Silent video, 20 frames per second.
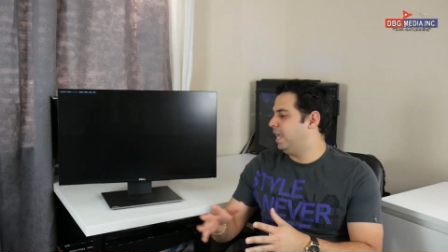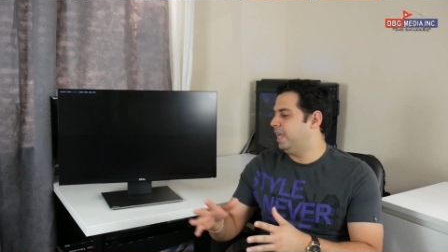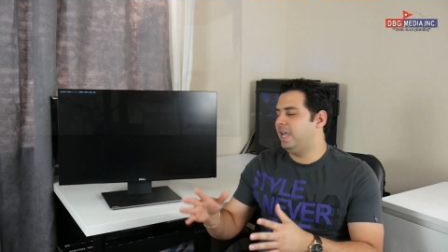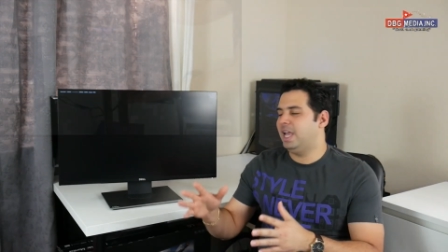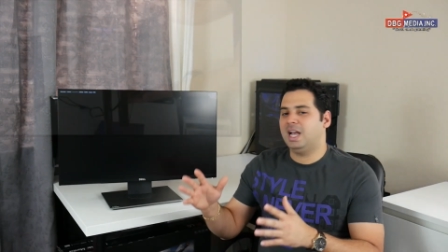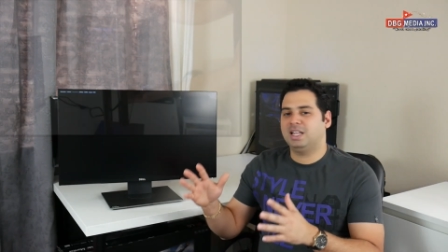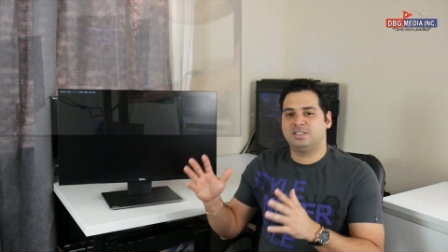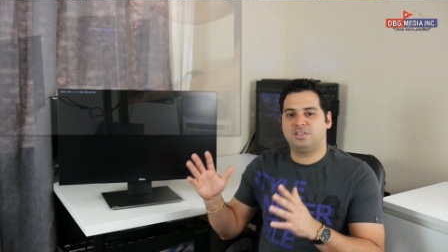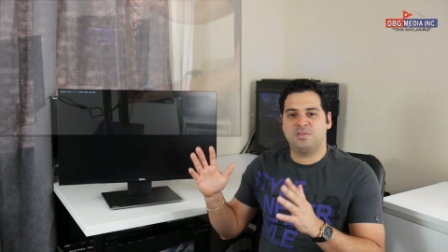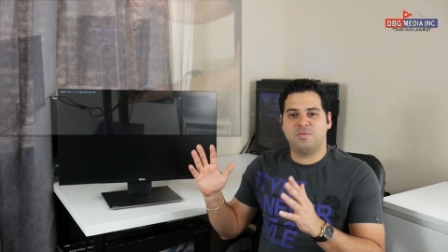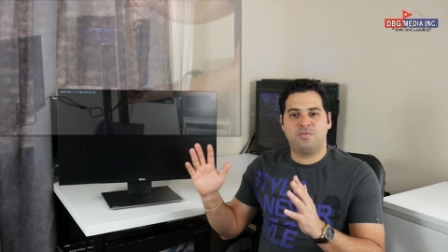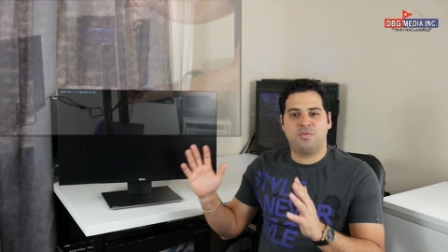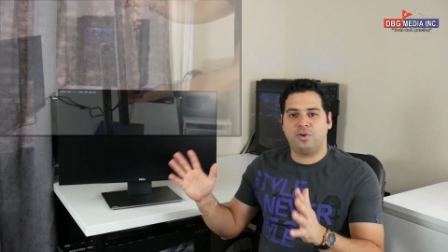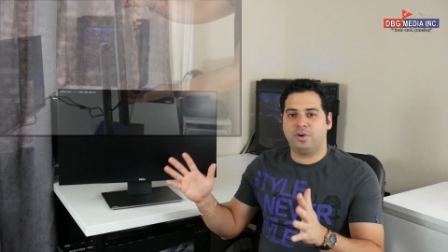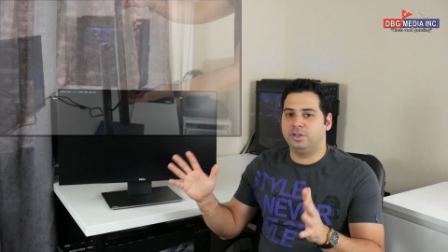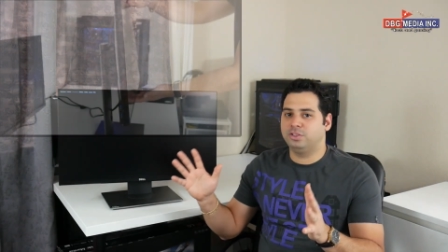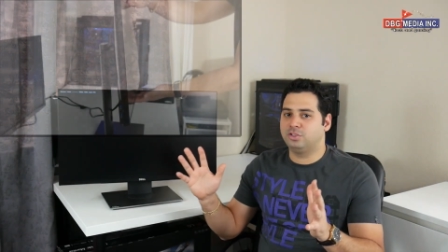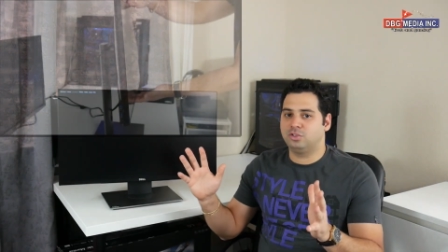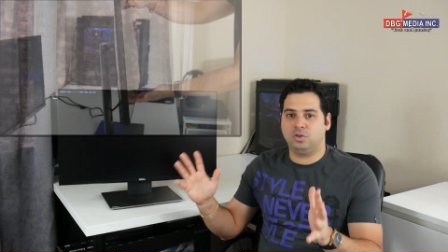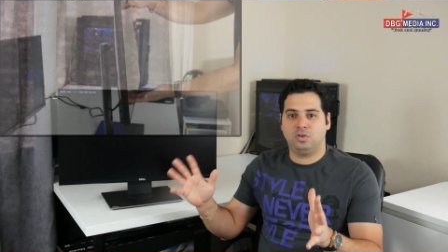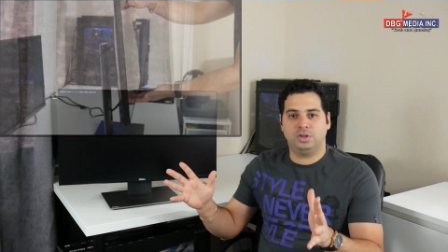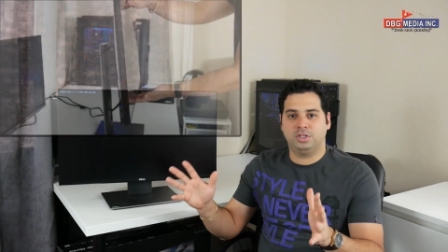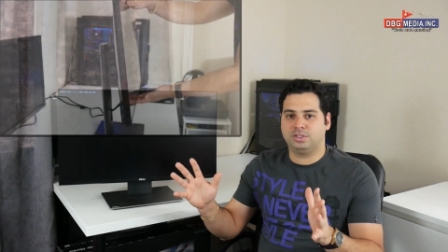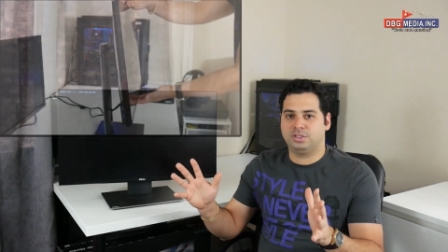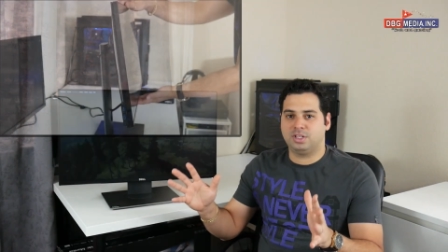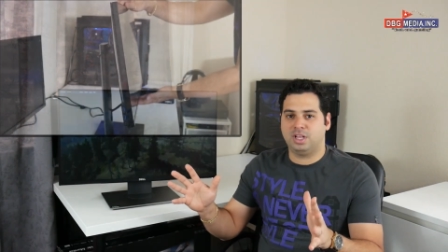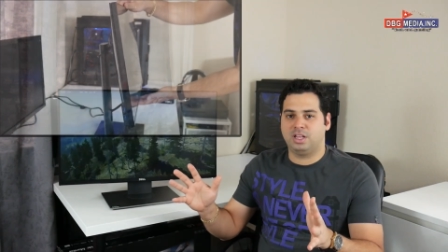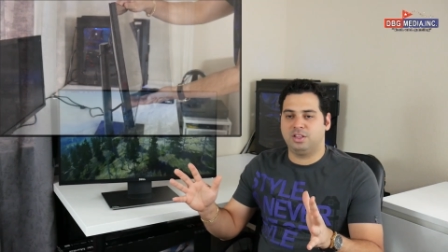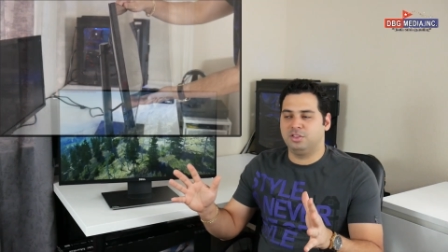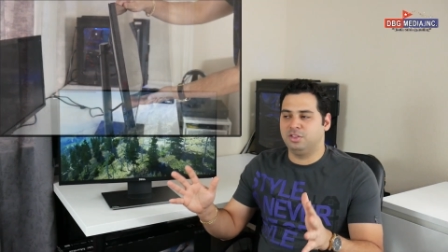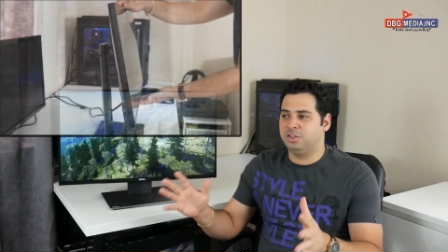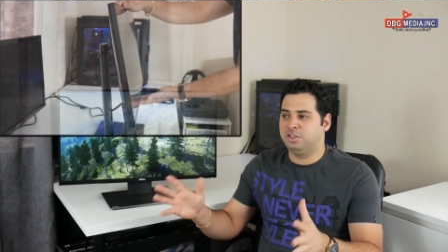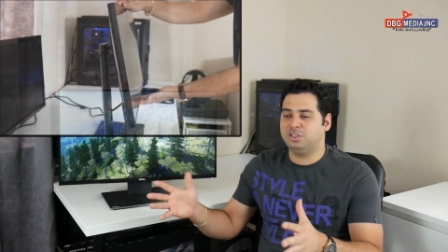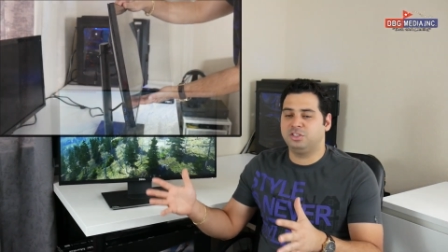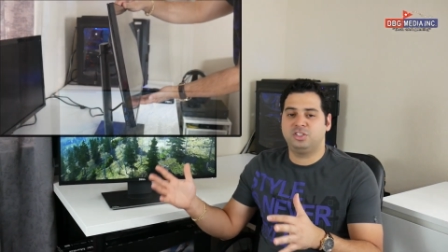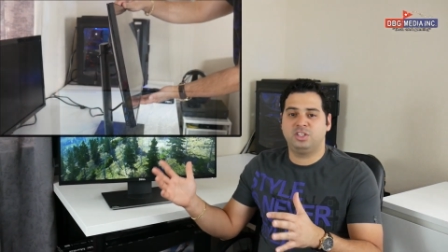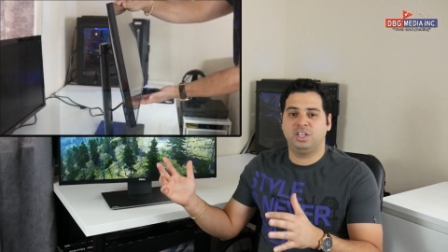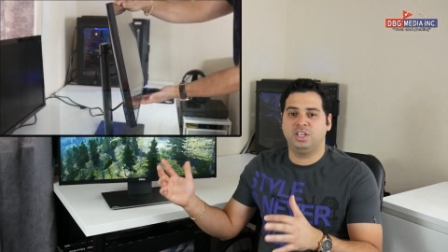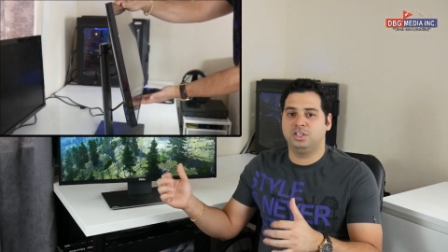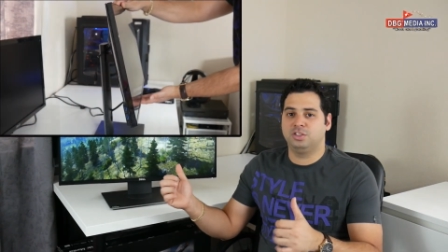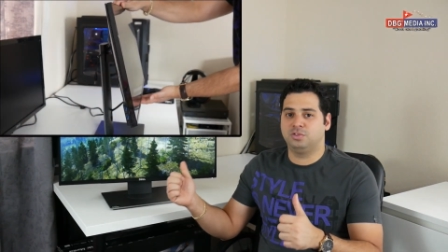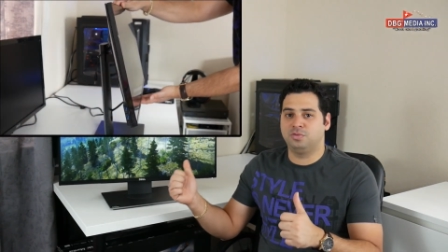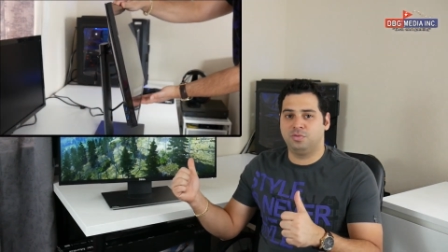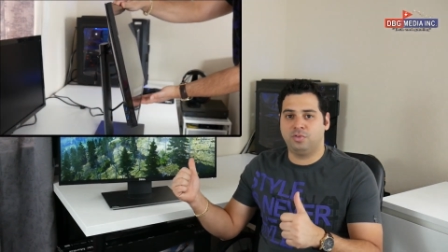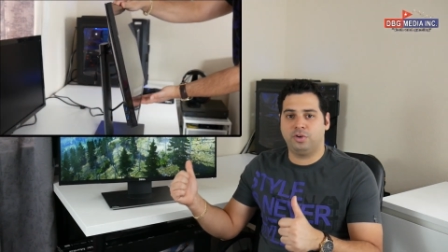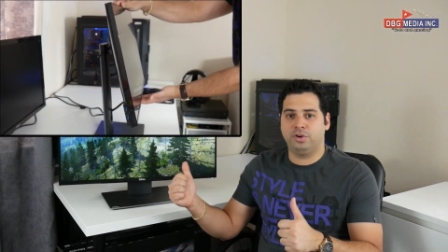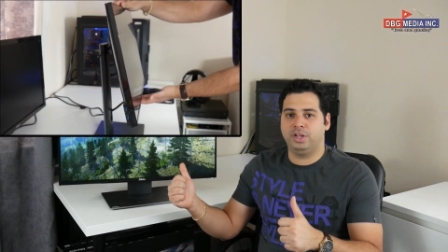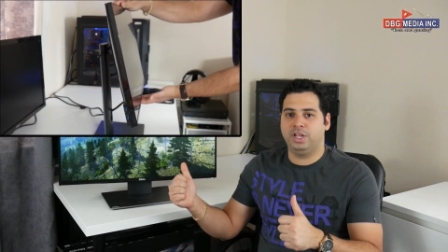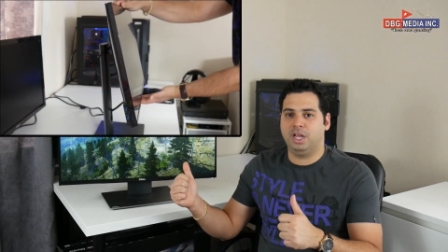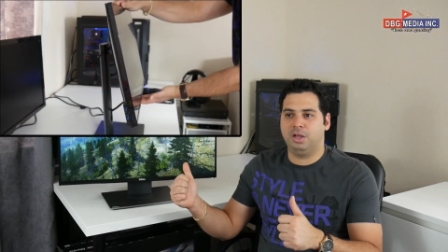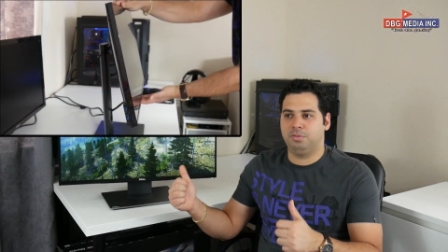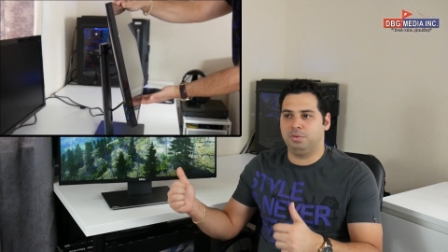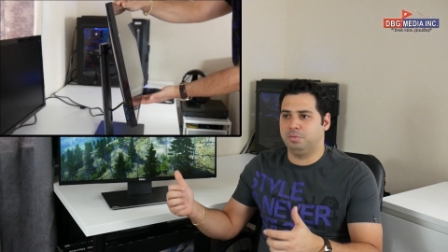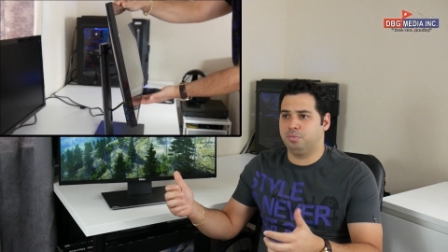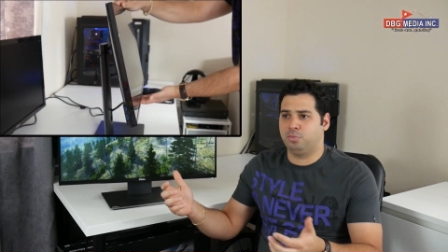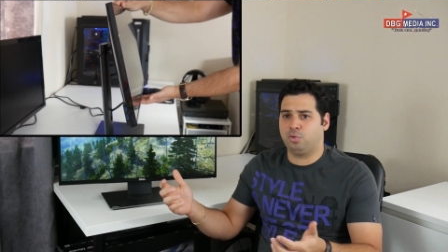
It has a very solid stand. This thing is very heavy,